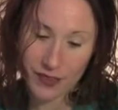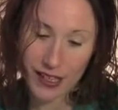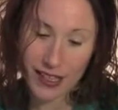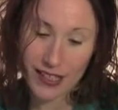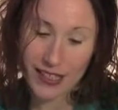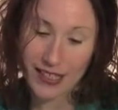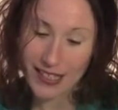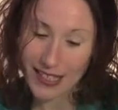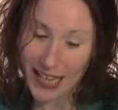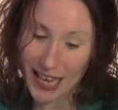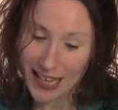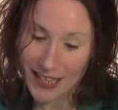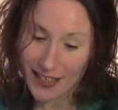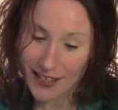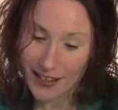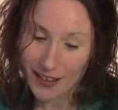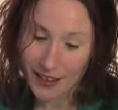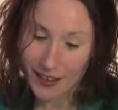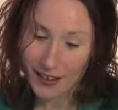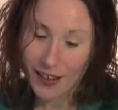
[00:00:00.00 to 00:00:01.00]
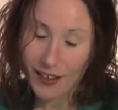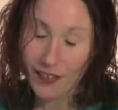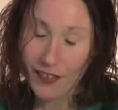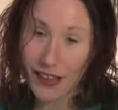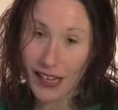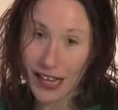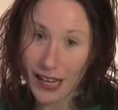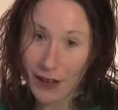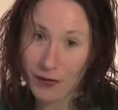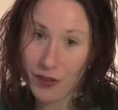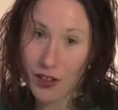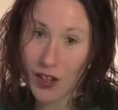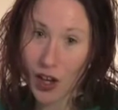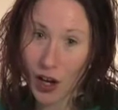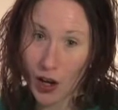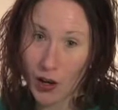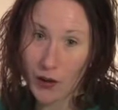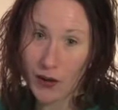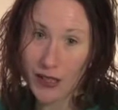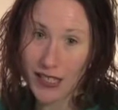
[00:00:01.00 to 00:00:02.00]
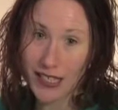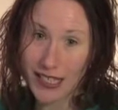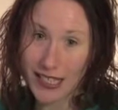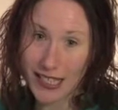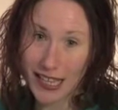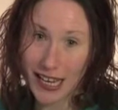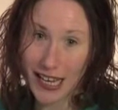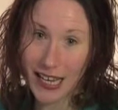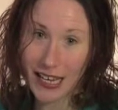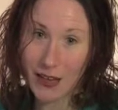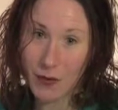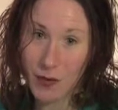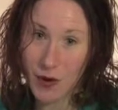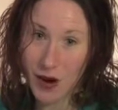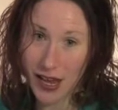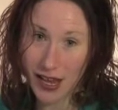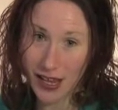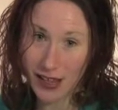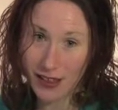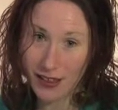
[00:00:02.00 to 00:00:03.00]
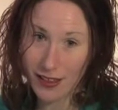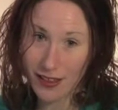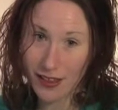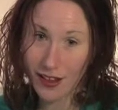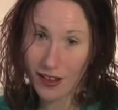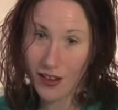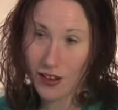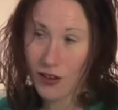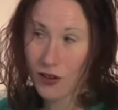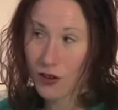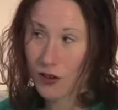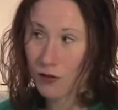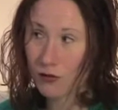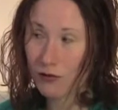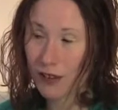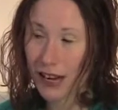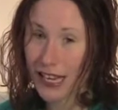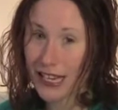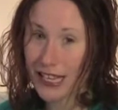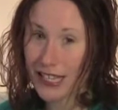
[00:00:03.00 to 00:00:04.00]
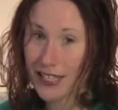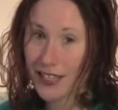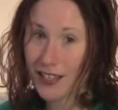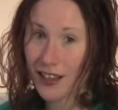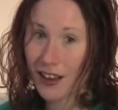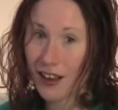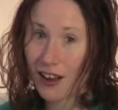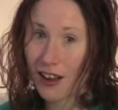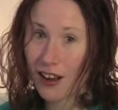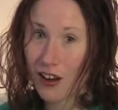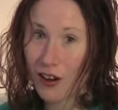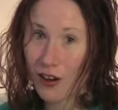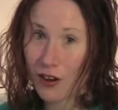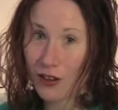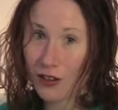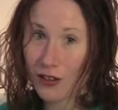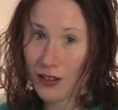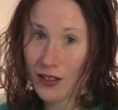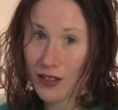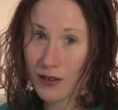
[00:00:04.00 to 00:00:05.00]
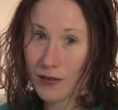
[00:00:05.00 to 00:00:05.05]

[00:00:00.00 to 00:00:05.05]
Instead, they'd have to go and stay with Great Aunt